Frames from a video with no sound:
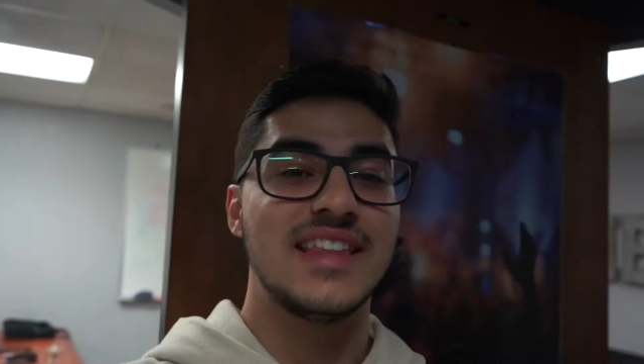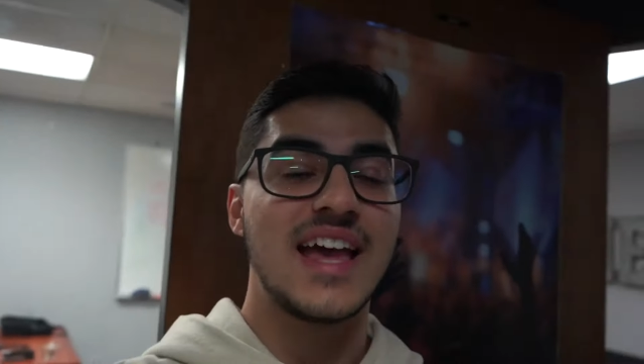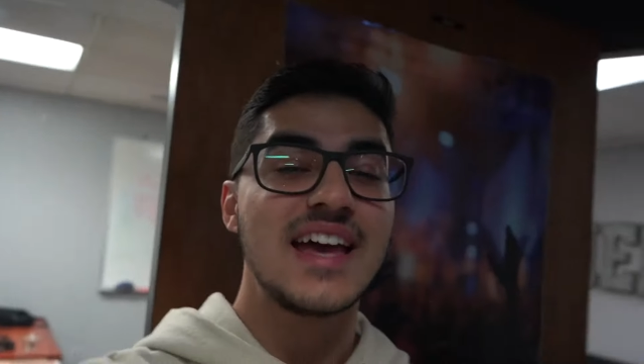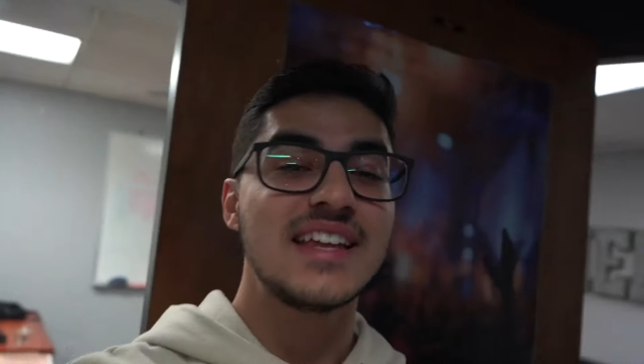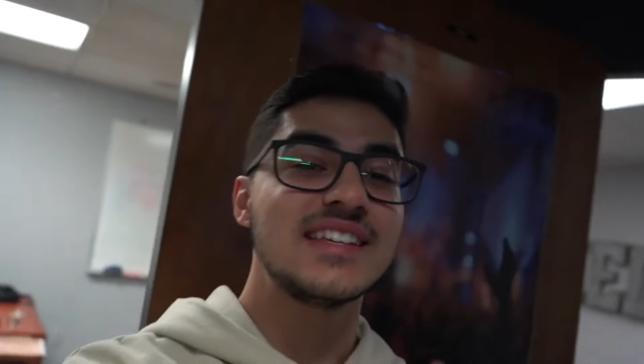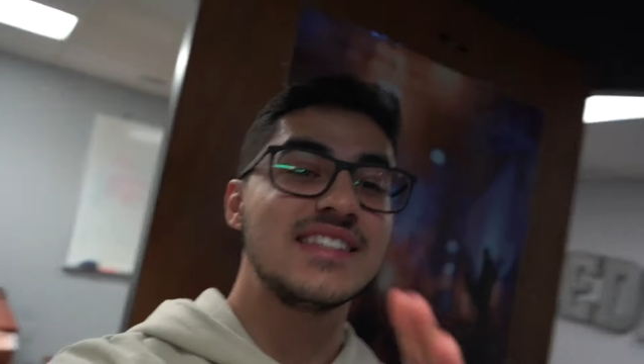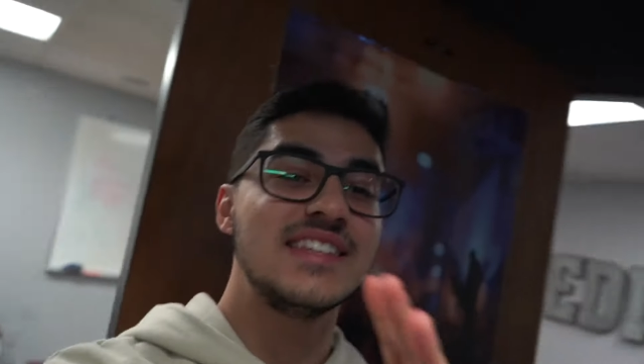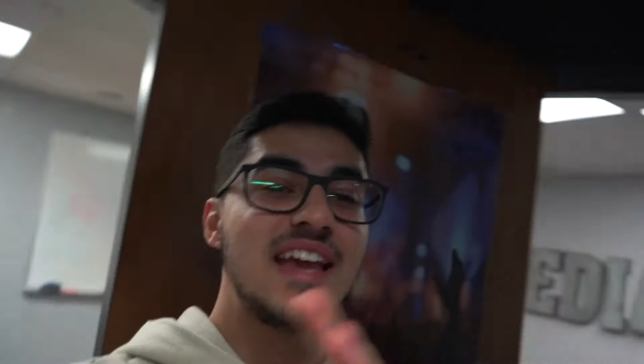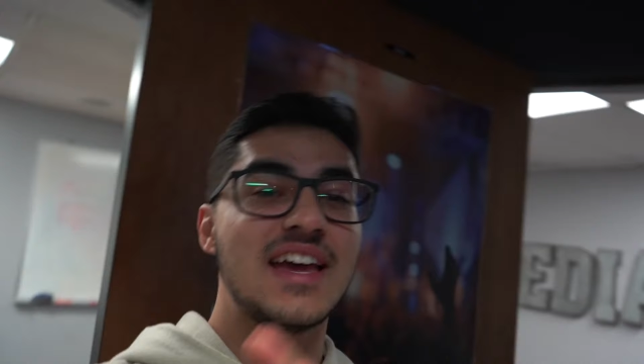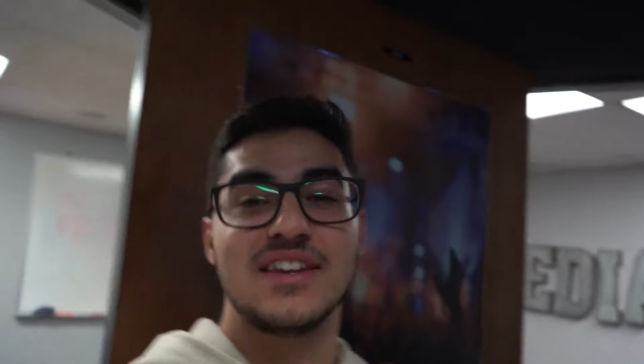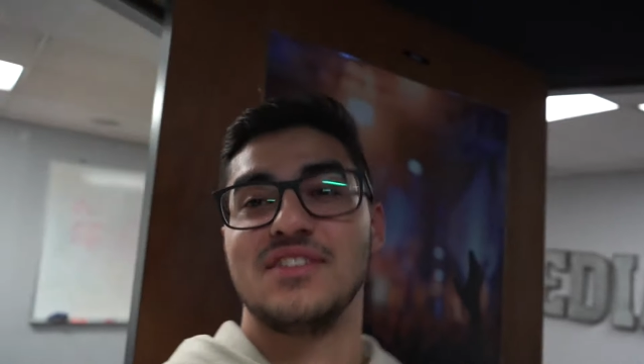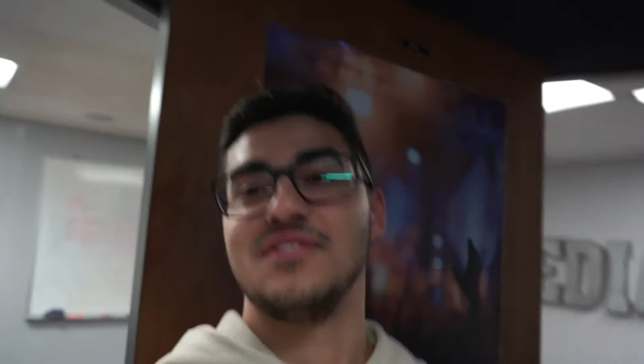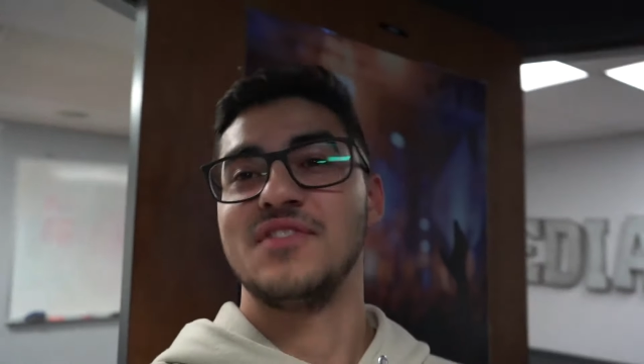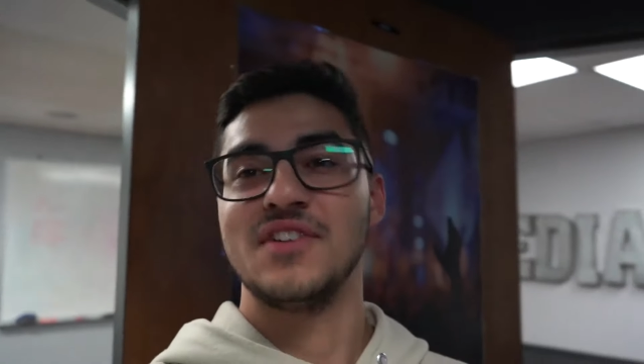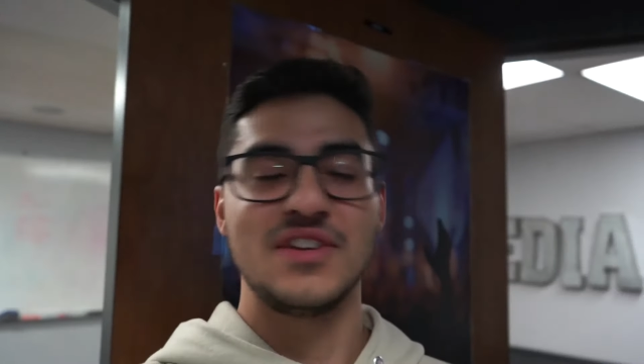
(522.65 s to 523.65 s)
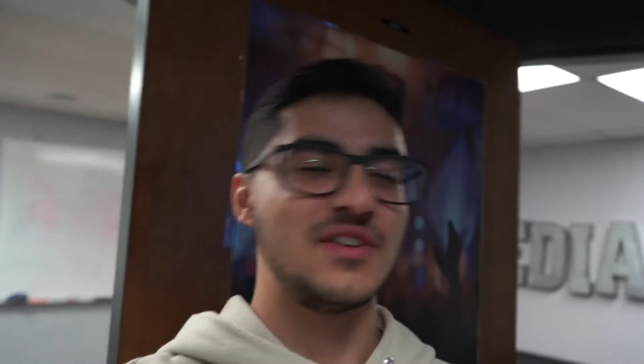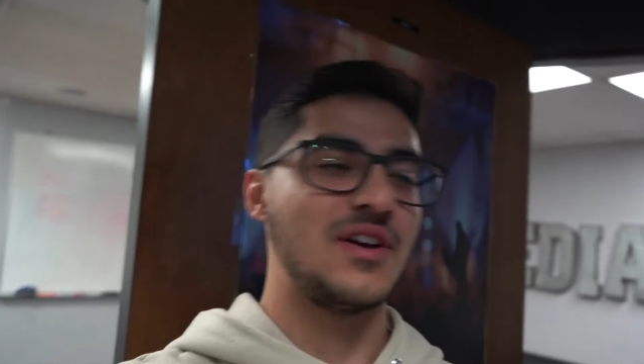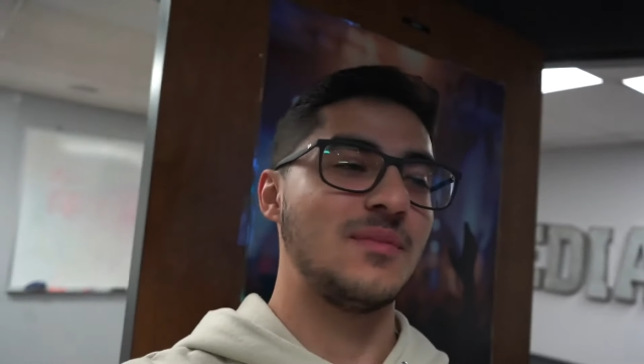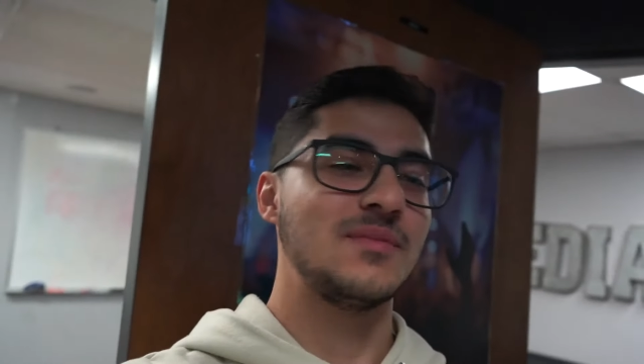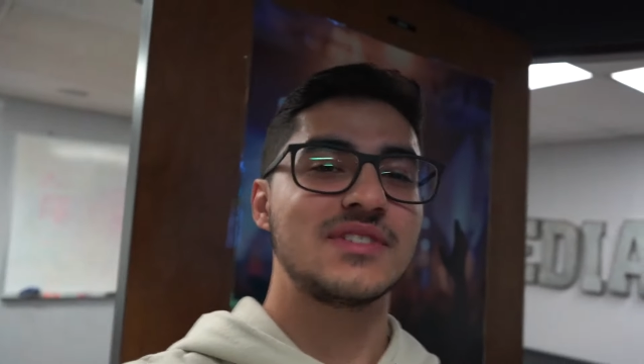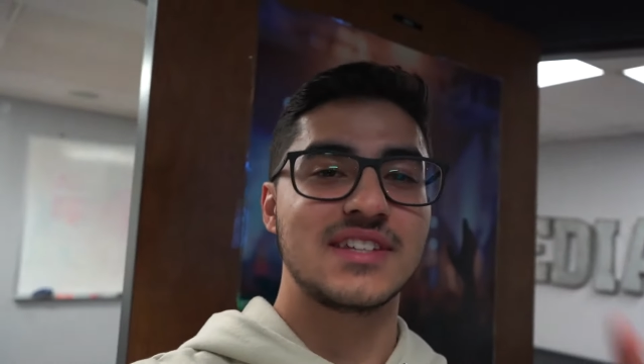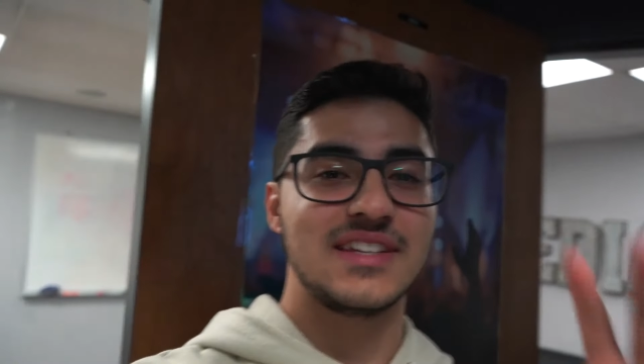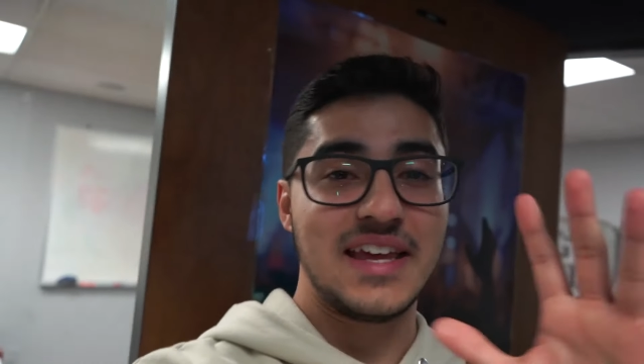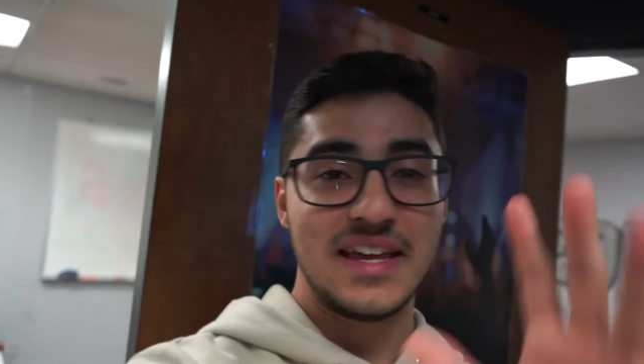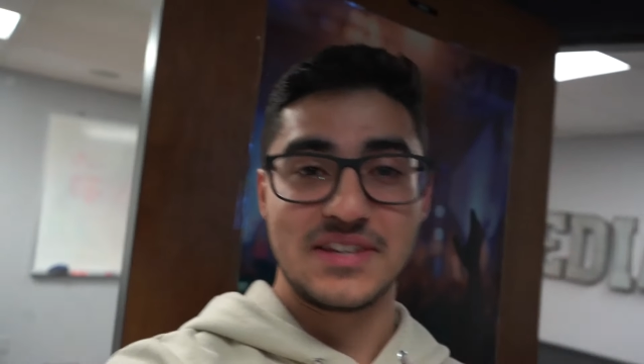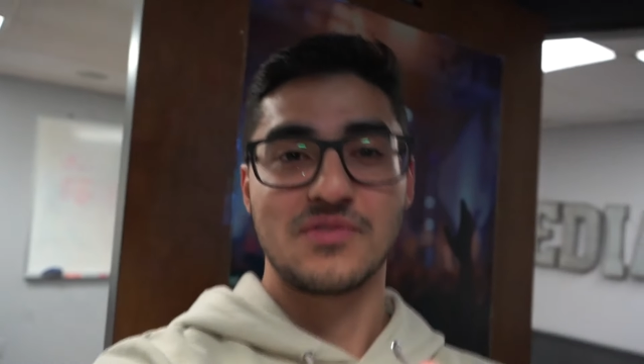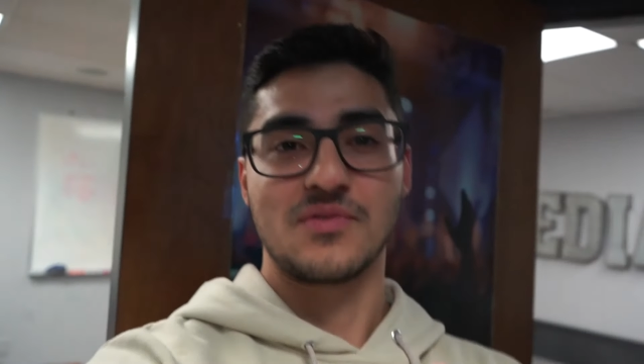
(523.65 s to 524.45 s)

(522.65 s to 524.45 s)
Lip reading: that is the end of the video. I'm just going to end